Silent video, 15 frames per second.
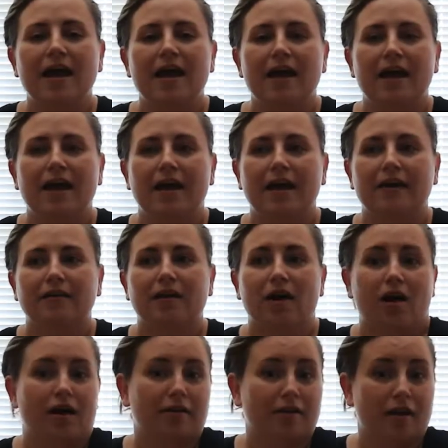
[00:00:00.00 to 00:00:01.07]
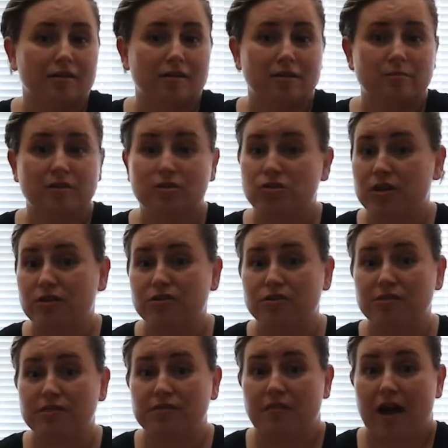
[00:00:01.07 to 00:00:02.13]
and kind of got some
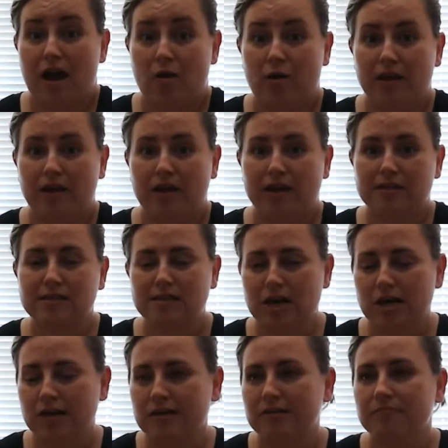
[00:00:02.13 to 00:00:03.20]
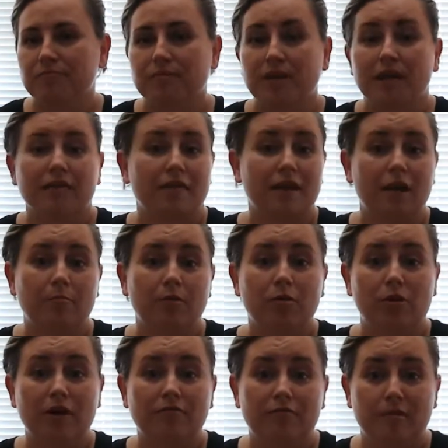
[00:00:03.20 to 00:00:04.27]
suggestions of how I can get started. They gave me
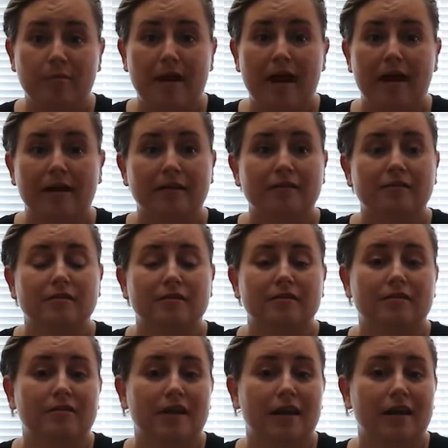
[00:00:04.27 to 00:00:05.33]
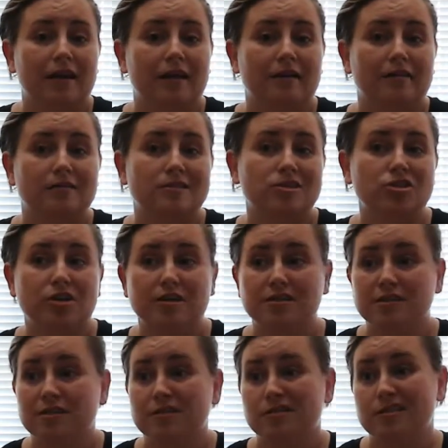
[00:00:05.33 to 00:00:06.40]
great feedback. They
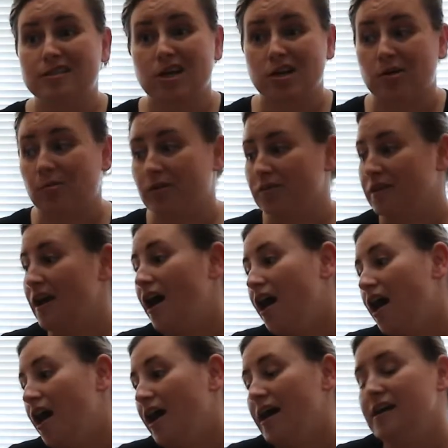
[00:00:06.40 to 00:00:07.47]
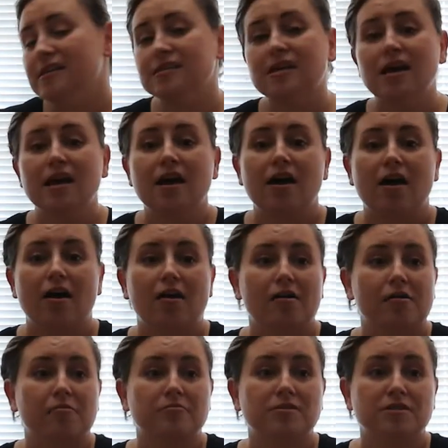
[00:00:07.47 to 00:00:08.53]
suggested starting with the eyes,
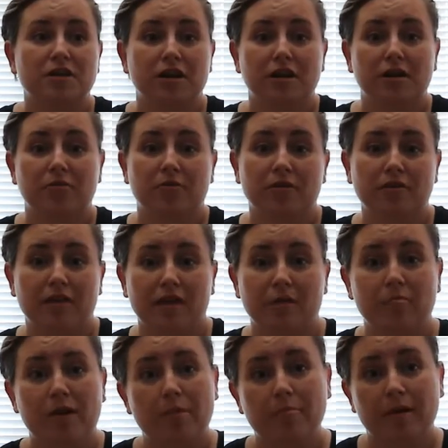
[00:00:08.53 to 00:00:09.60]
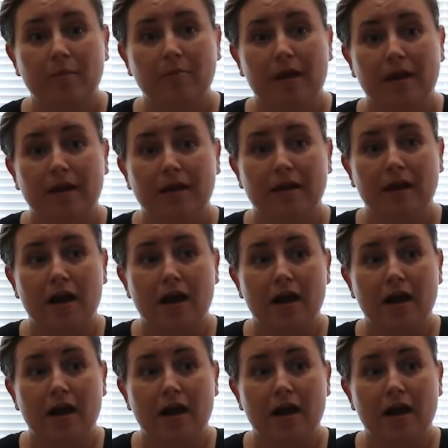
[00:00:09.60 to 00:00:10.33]
starting with like prepping by